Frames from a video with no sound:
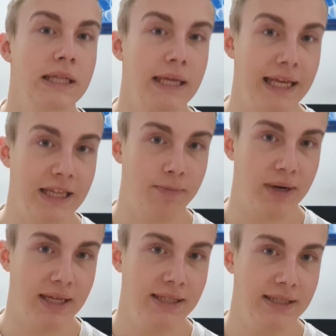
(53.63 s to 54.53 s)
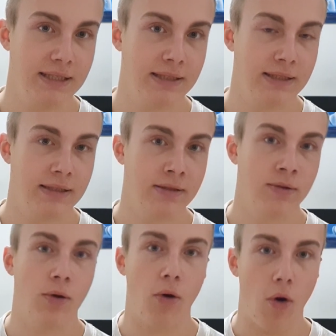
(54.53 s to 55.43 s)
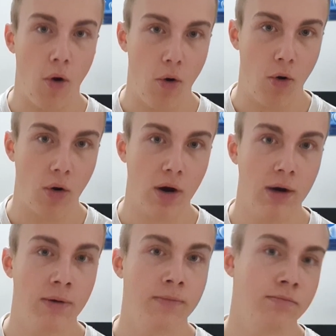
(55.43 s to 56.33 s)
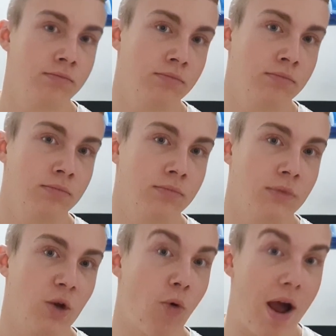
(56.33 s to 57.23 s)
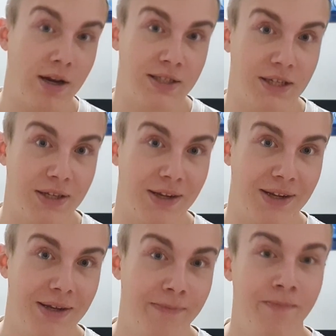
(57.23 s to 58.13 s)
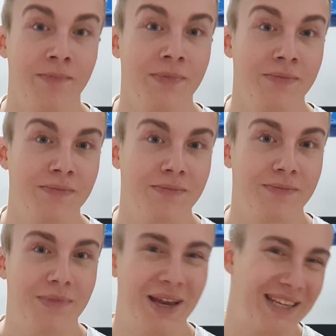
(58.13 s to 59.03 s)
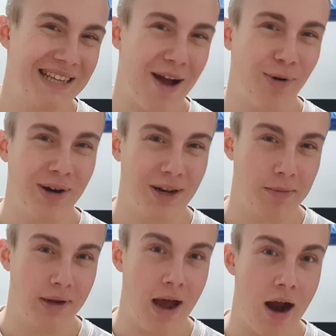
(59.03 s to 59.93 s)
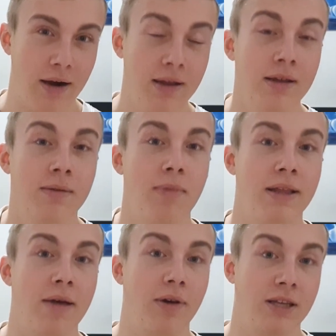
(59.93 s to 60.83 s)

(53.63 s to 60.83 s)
eat please, or whilst eating. It is now a little bit hard, but I will